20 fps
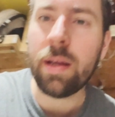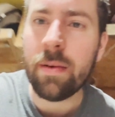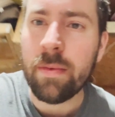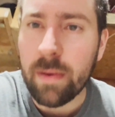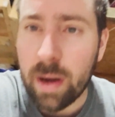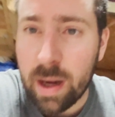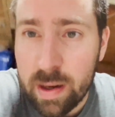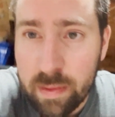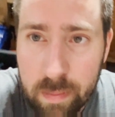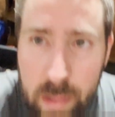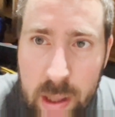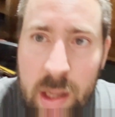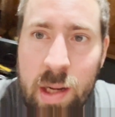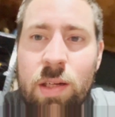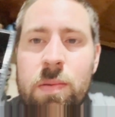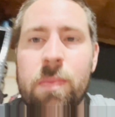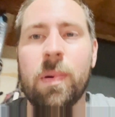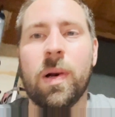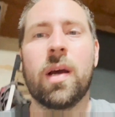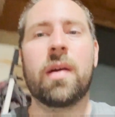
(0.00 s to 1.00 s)
5 minutes,
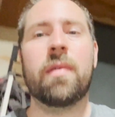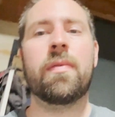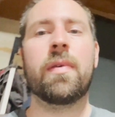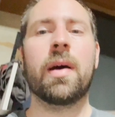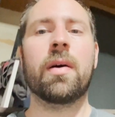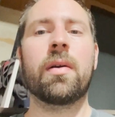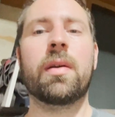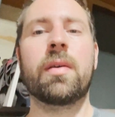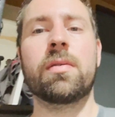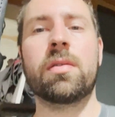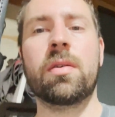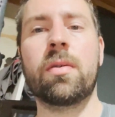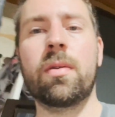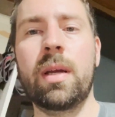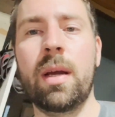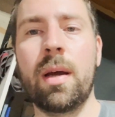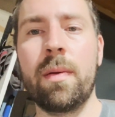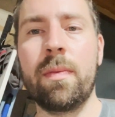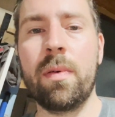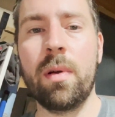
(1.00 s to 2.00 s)
but I found it was only
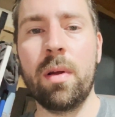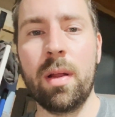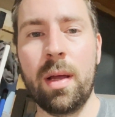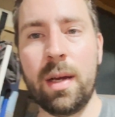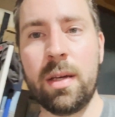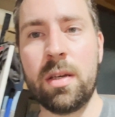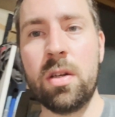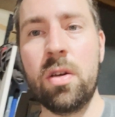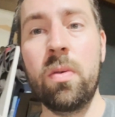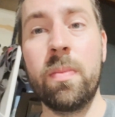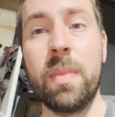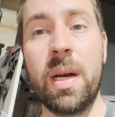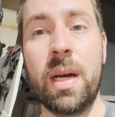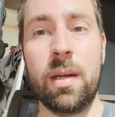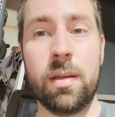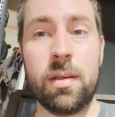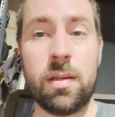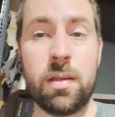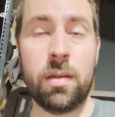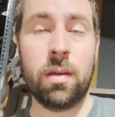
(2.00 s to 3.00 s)
up for like 2
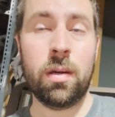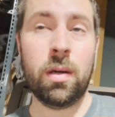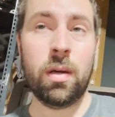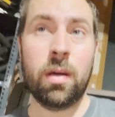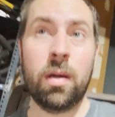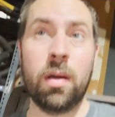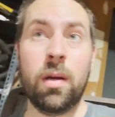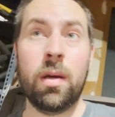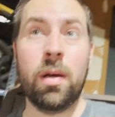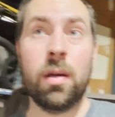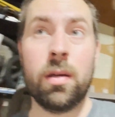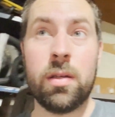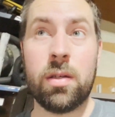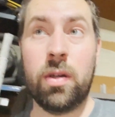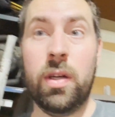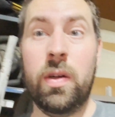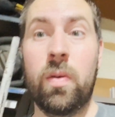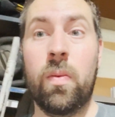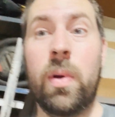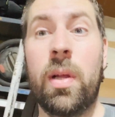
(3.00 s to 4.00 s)
minutes. So
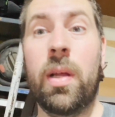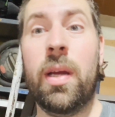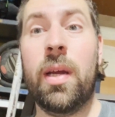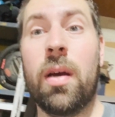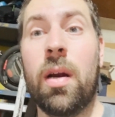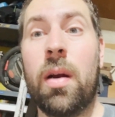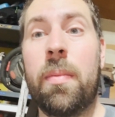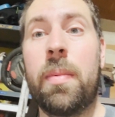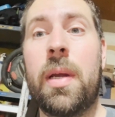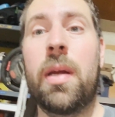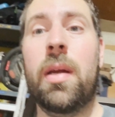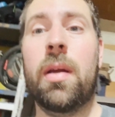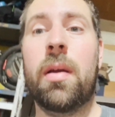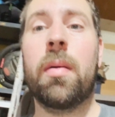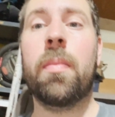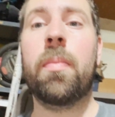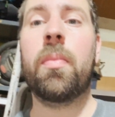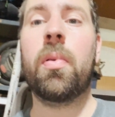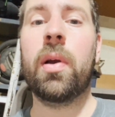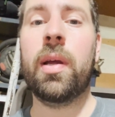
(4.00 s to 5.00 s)
you really got to be
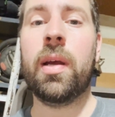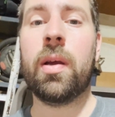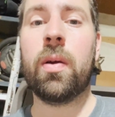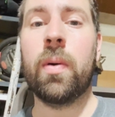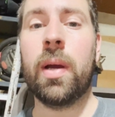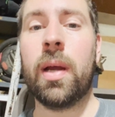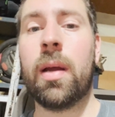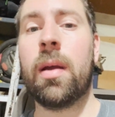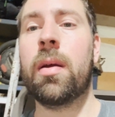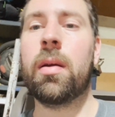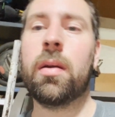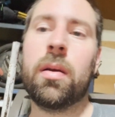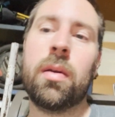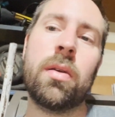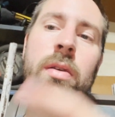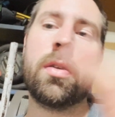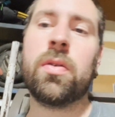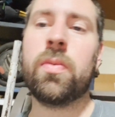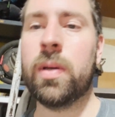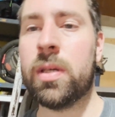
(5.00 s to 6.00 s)
pretty quick
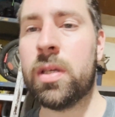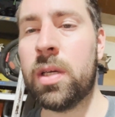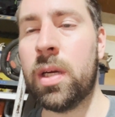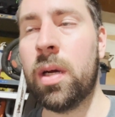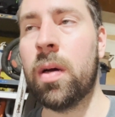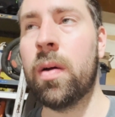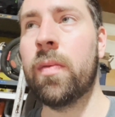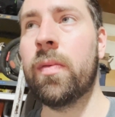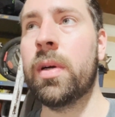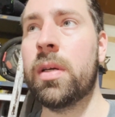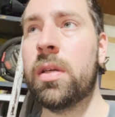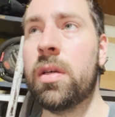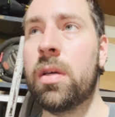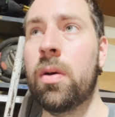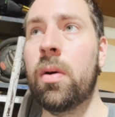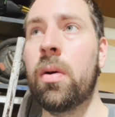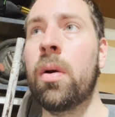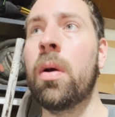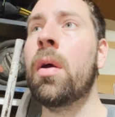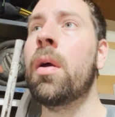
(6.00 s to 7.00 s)
switching over
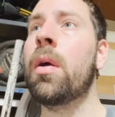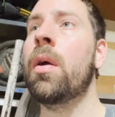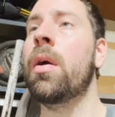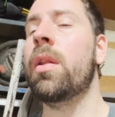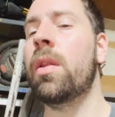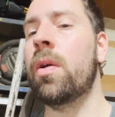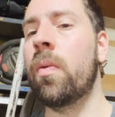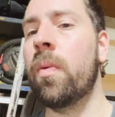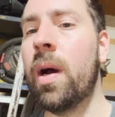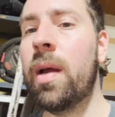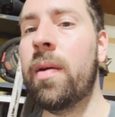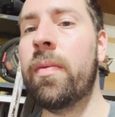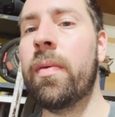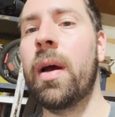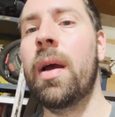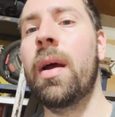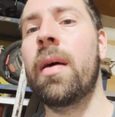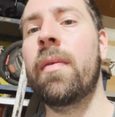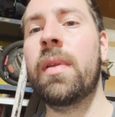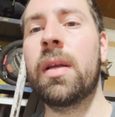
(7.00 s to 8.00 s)
to the Wi-Fi
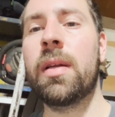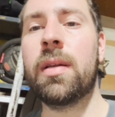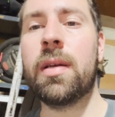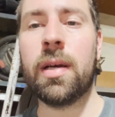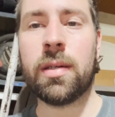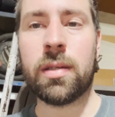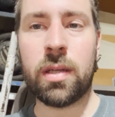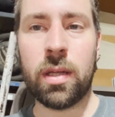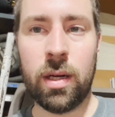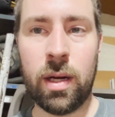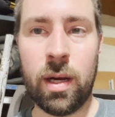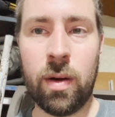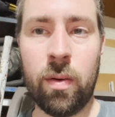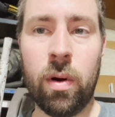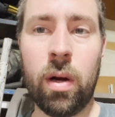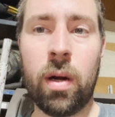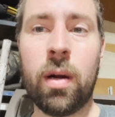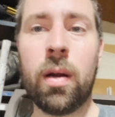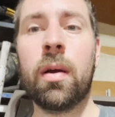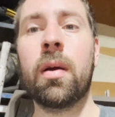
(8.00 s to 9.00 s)
of the Tesla
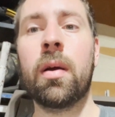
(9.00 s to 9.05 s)
network.